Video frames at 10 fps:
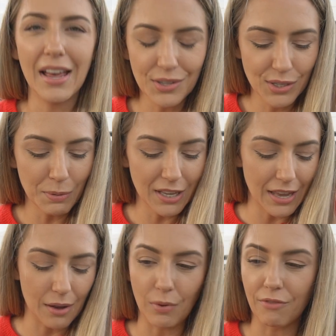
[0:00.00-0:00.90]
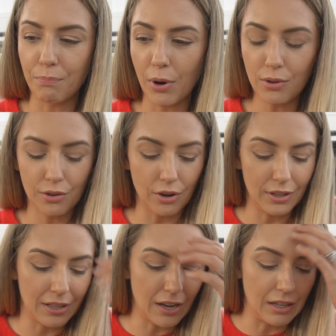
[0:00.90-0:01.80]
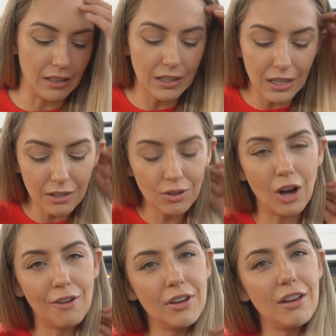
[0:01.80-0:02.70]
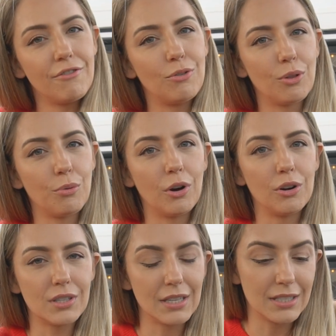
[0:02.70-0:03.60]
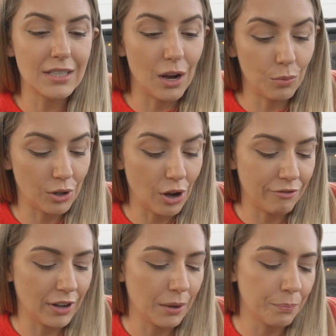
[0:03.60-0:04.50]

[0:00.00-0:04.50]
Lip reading: Elspeth, and we've both gotten a little coffee for the road. So let's start with coffee.